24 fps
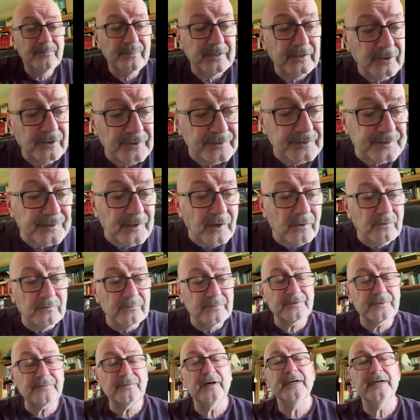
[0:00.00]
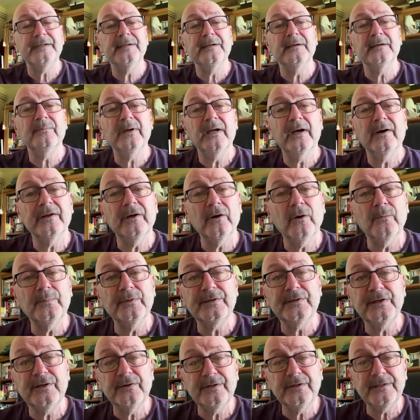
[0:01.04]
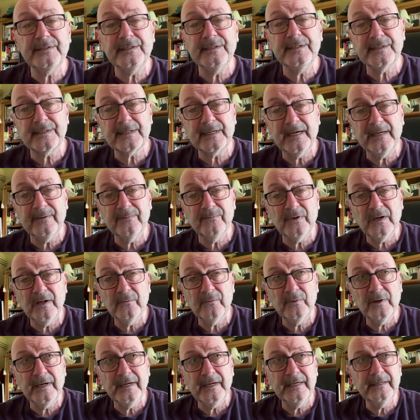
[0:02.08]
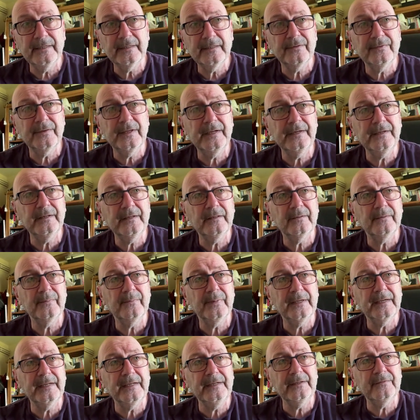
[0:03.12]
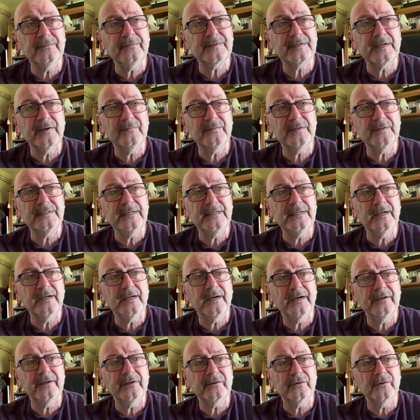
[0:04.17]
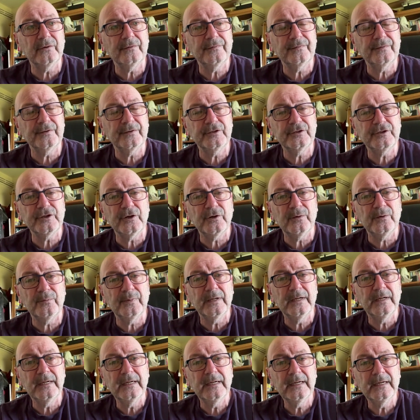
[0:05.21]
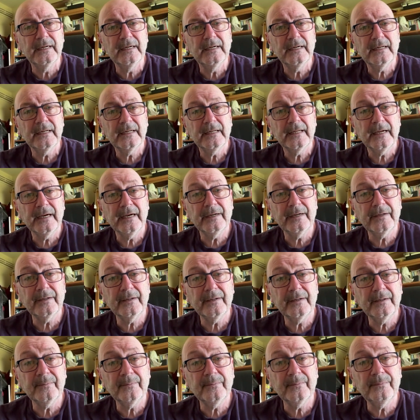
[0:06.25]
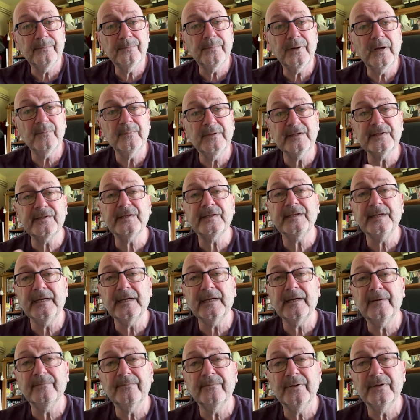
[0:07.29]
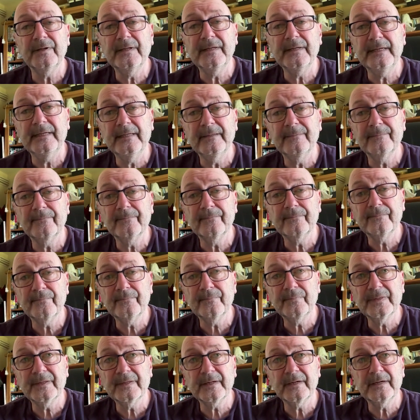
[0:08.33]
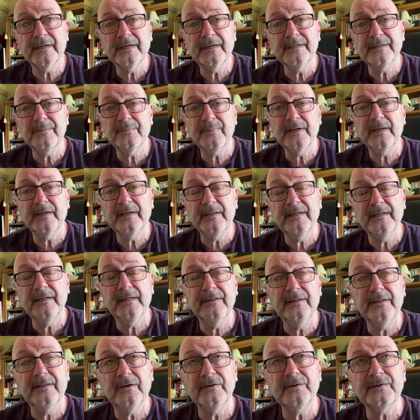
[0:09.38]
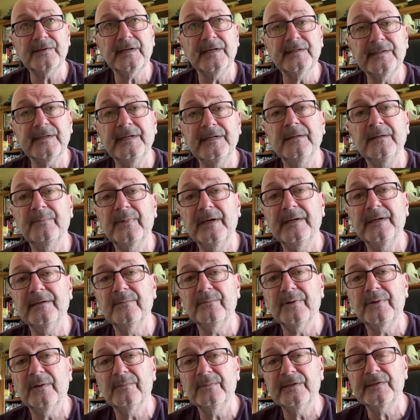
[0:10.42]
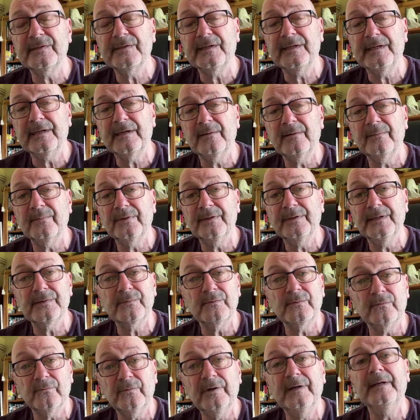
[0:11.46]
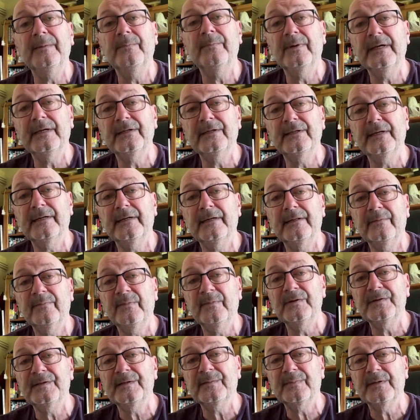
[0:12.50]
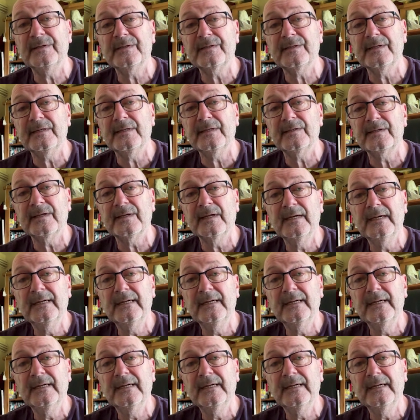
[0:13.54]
because no one was writing about it, opportunities came my way. And then at the beginning of 79, I got offered a job at a publicity company. In those days, independent publicity companies were a really big deal in the music business